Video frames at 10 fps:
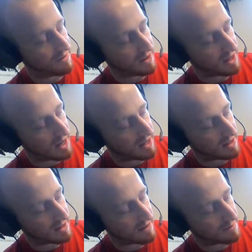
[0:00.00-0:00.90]
and then 8
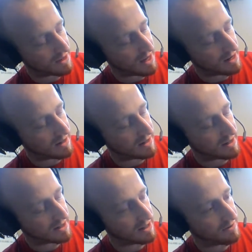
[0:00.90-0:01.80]
times 8 is
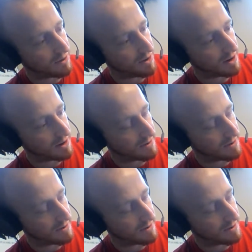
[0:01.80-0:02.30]
64.